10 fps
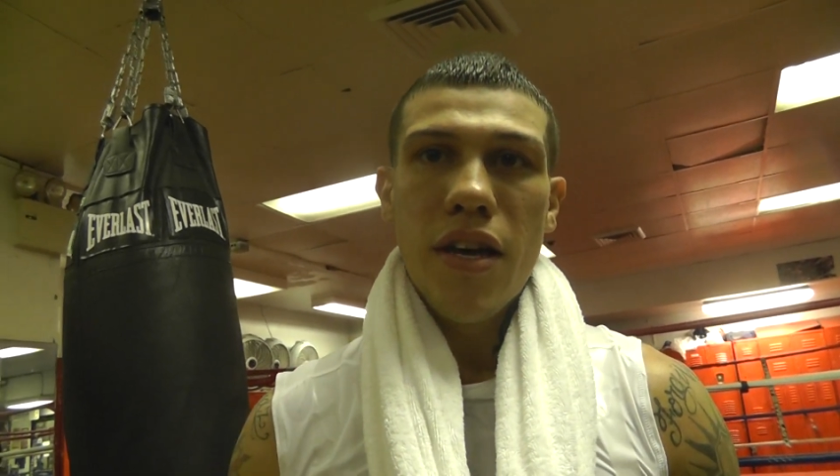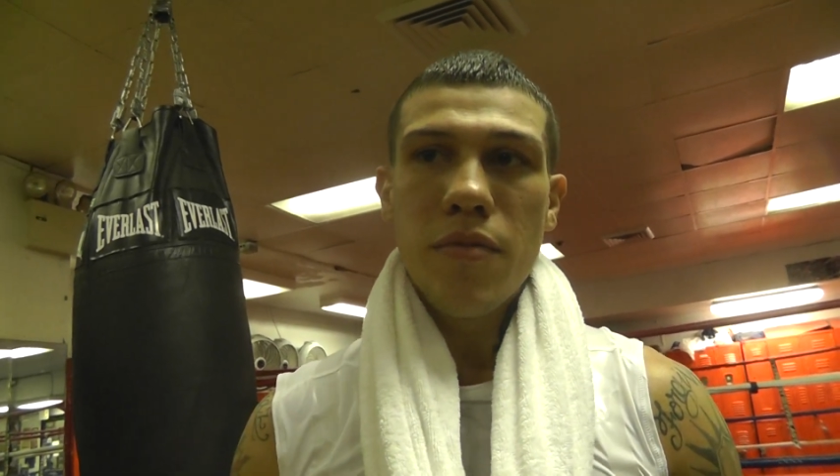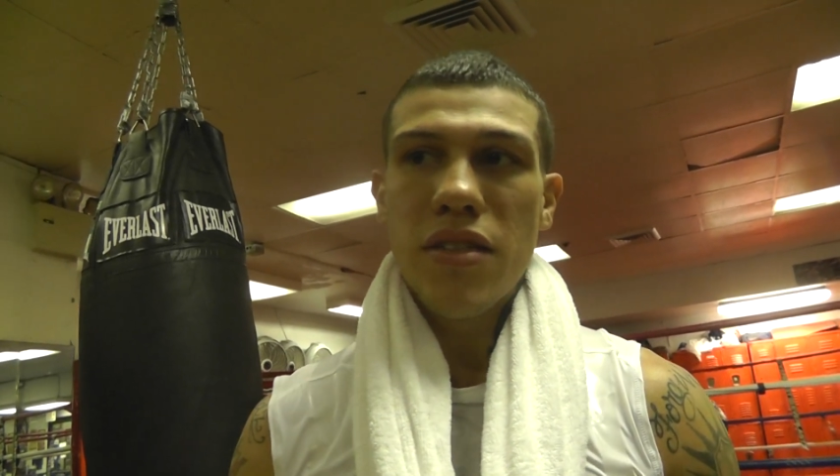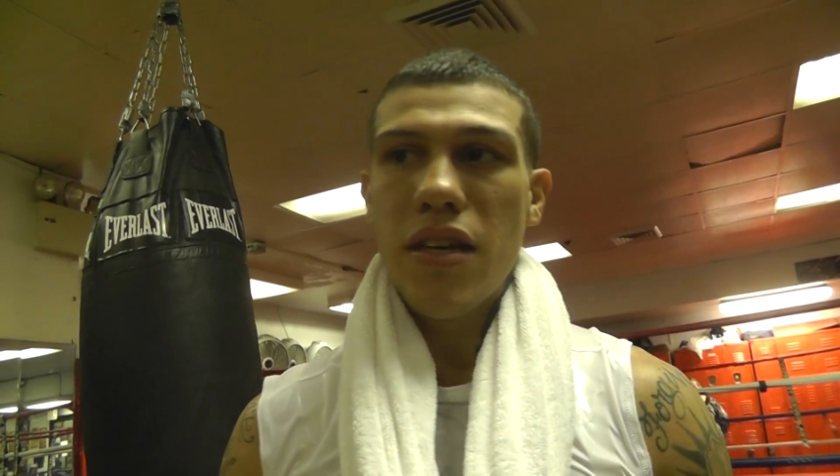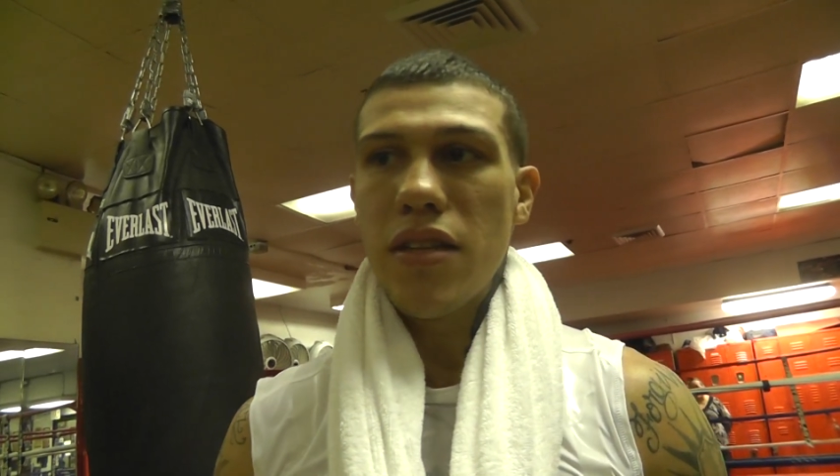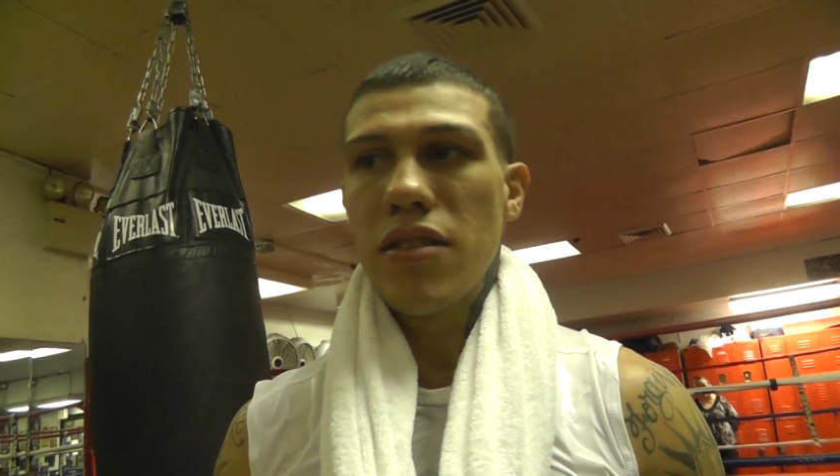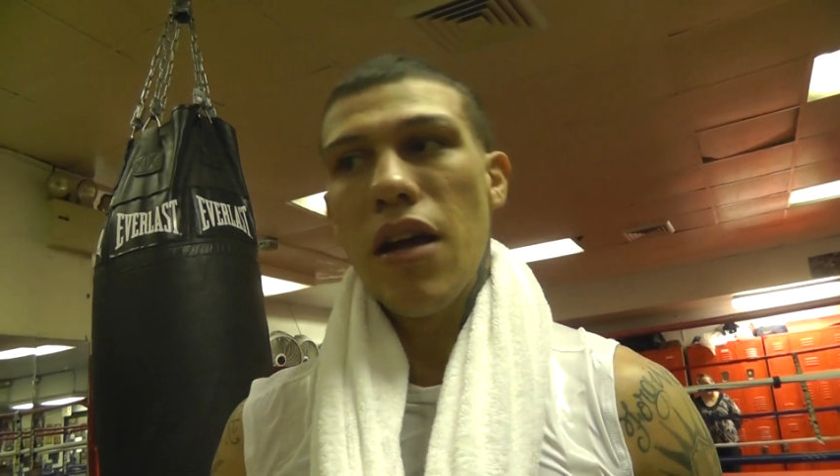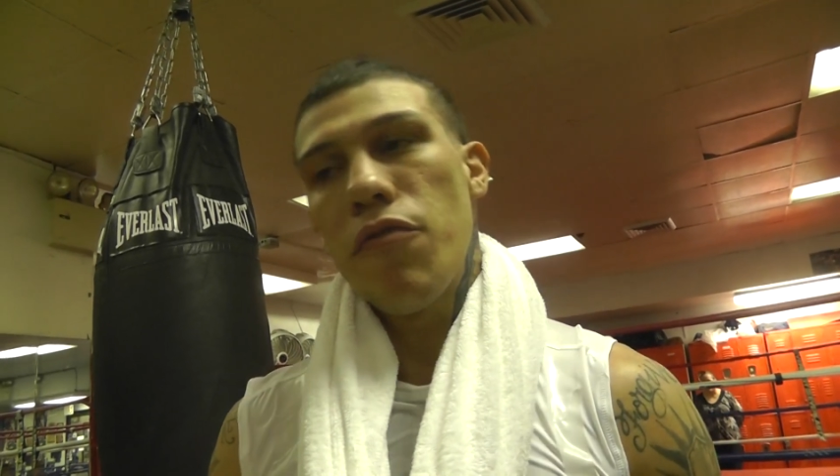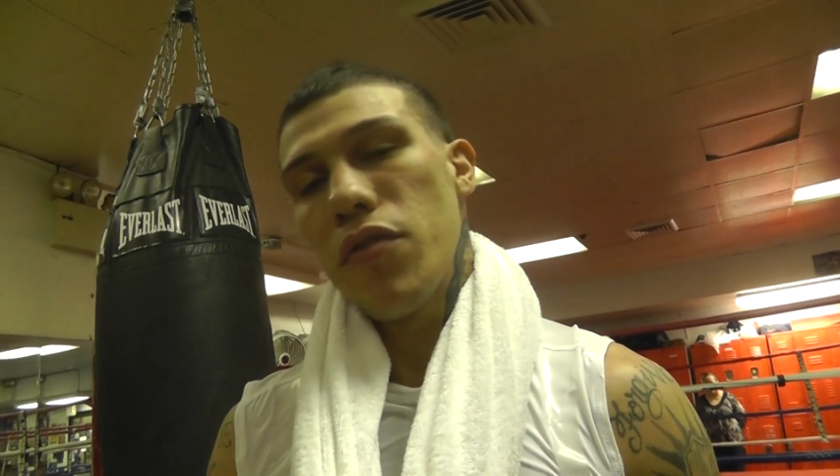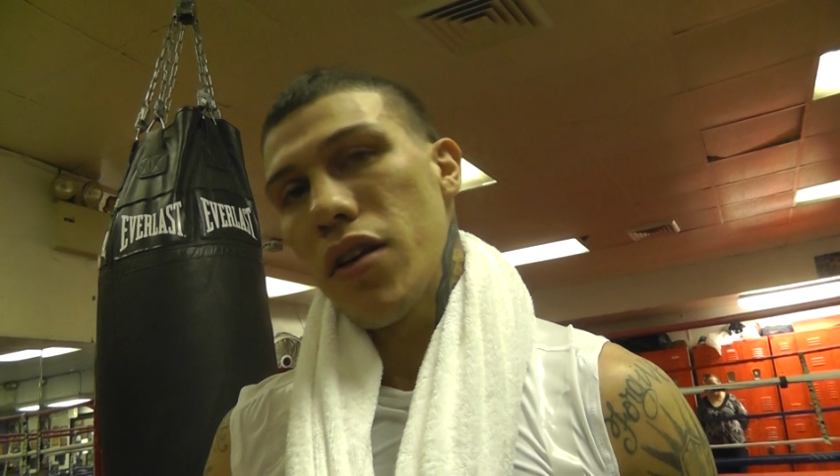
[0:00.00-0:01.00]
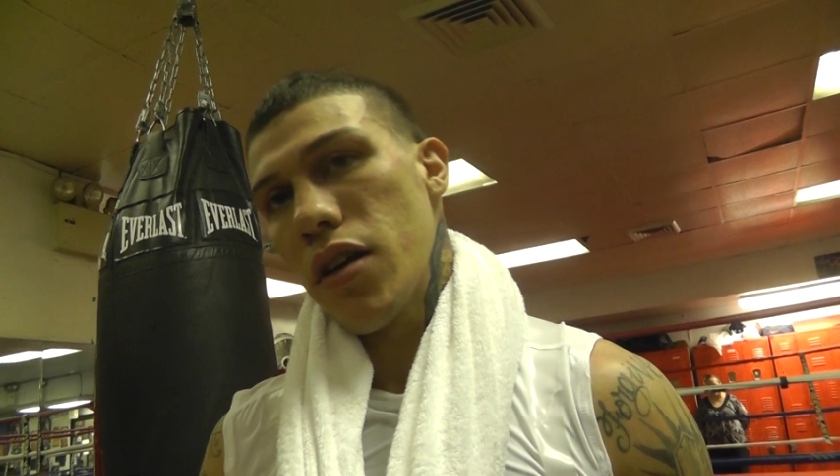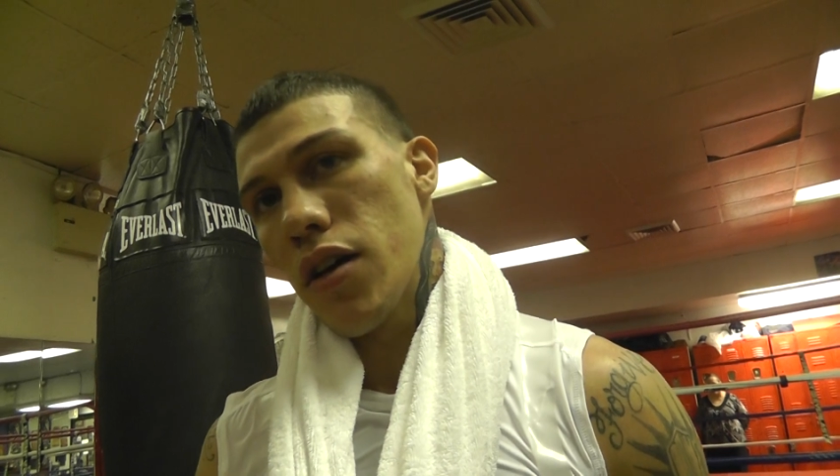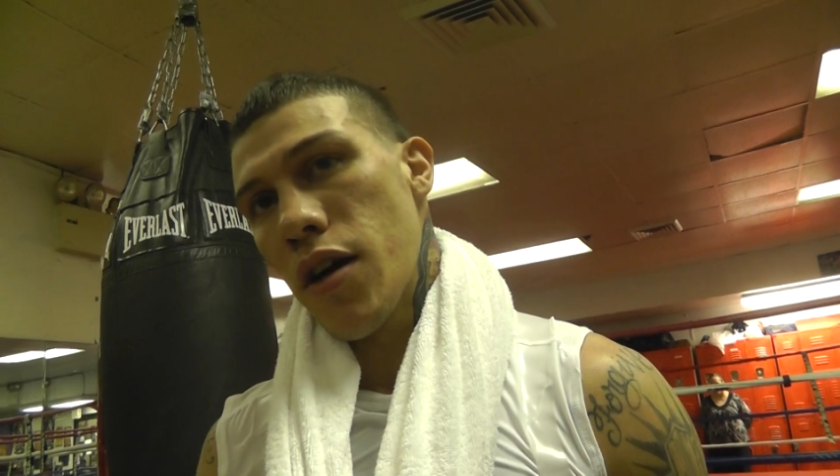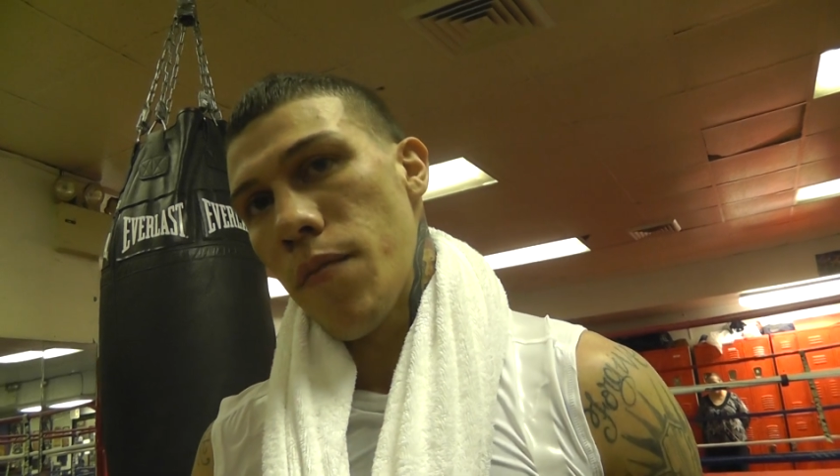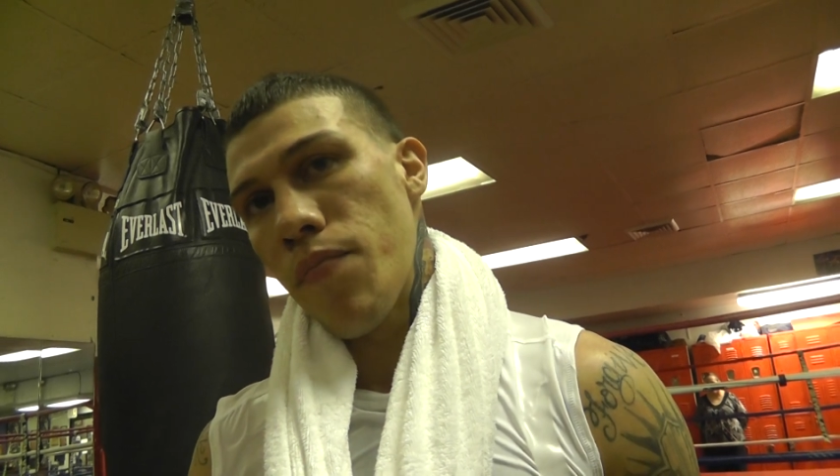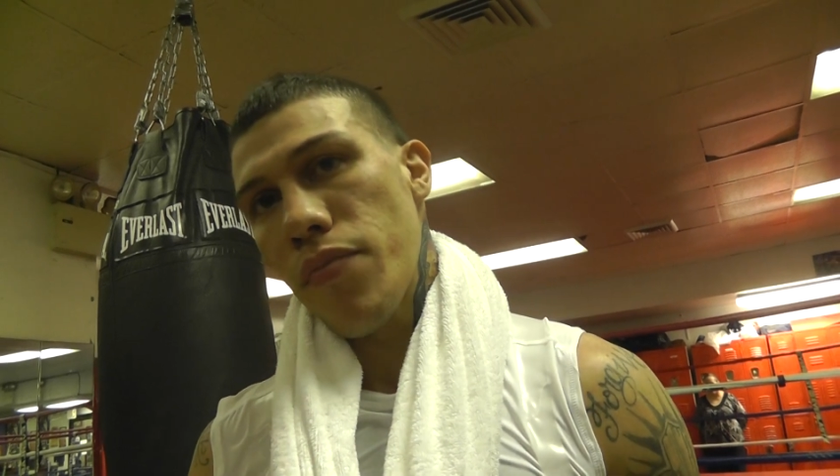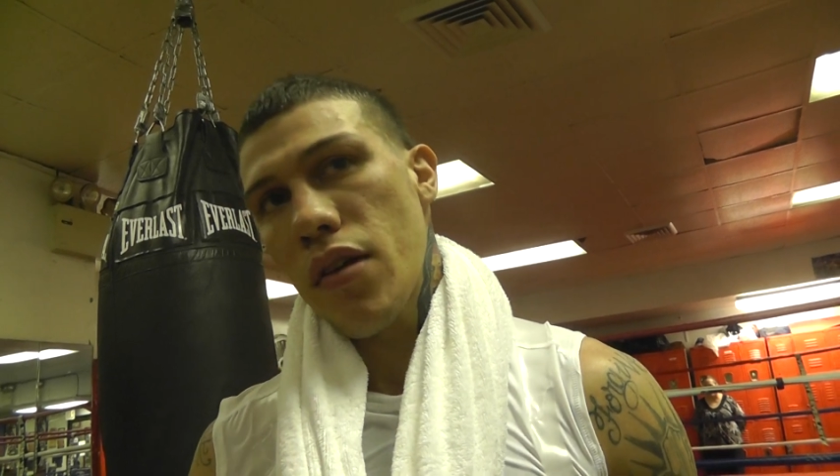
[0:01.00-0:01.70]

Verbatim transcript: I'm saying it's definitely, um,